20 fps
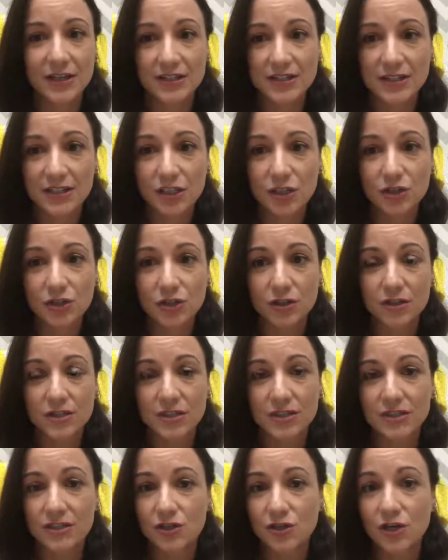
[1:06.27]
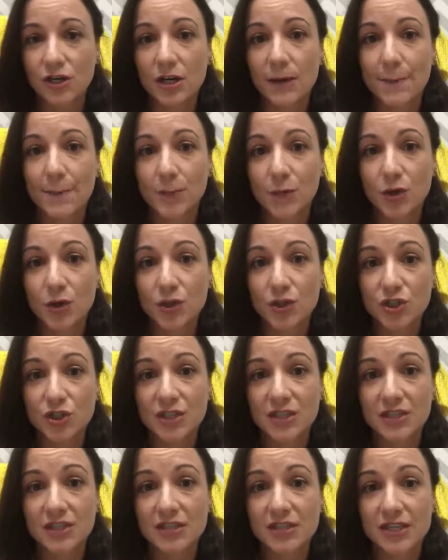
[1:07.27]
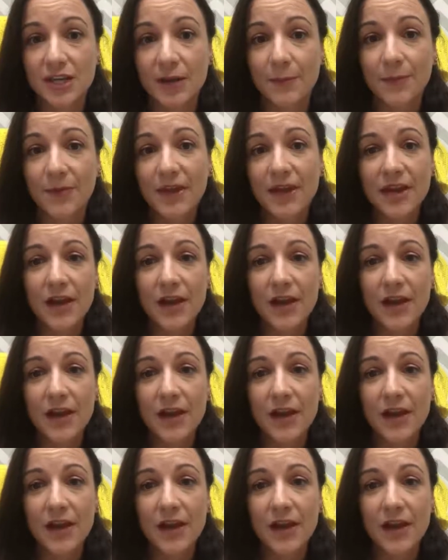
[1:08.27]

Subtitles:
a seizure is considered an emergency.